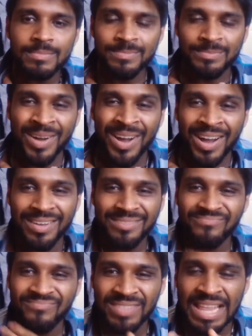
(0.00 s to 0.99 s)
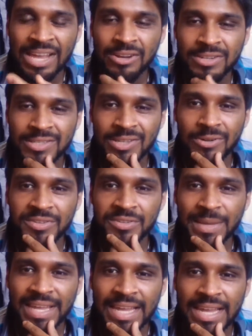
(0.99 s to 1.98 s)
But Leon is known
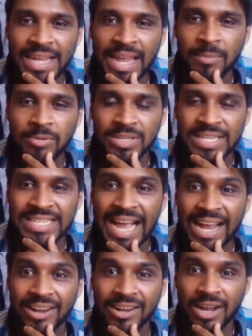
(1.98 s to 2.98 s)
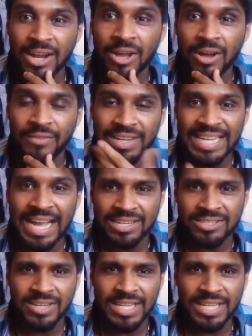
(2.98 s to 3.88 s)
to be able to tank a lot of attacks.